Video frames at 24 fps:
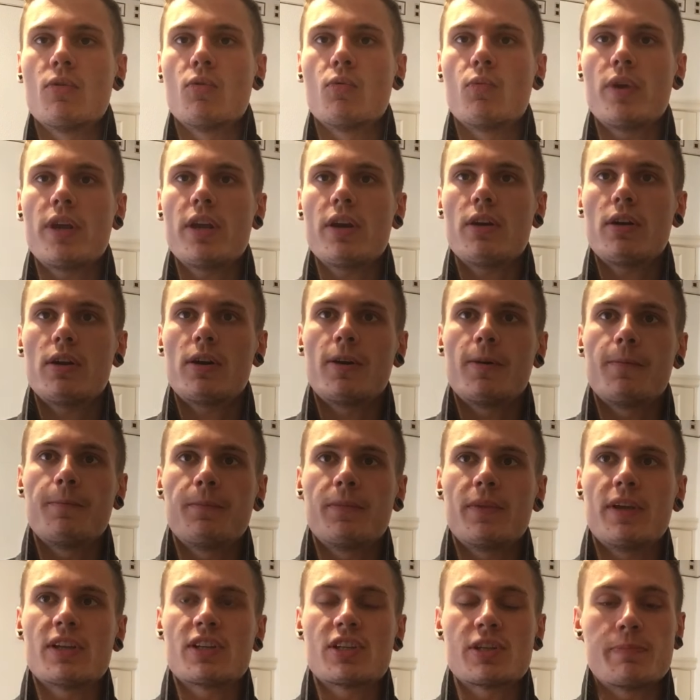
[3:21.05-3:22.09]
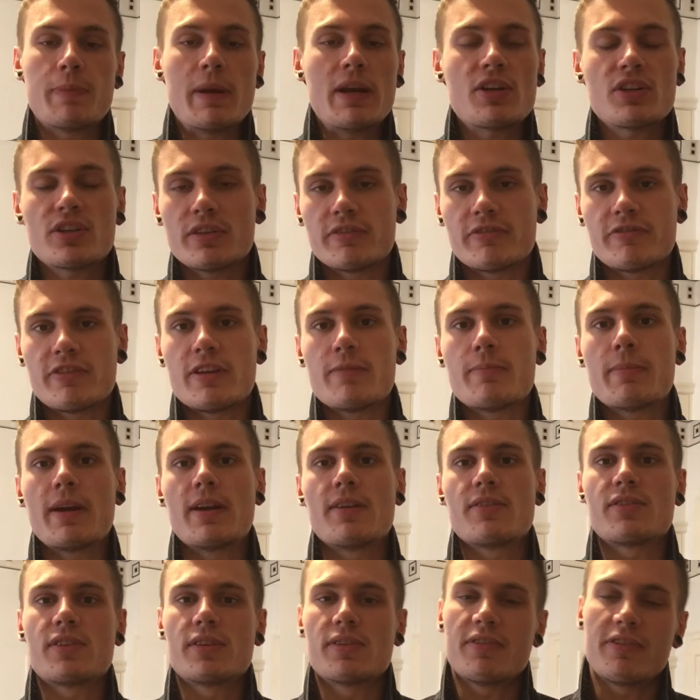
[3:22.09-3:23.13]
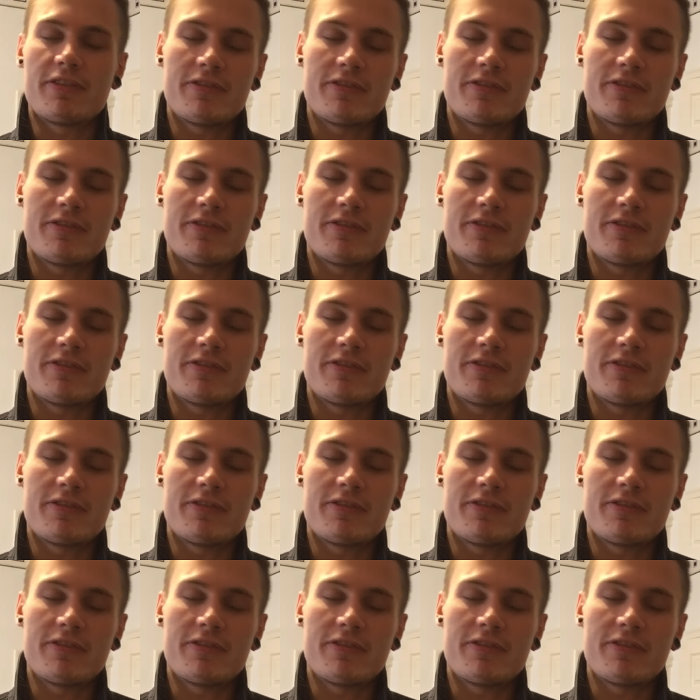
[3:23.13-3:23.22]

we are, especially females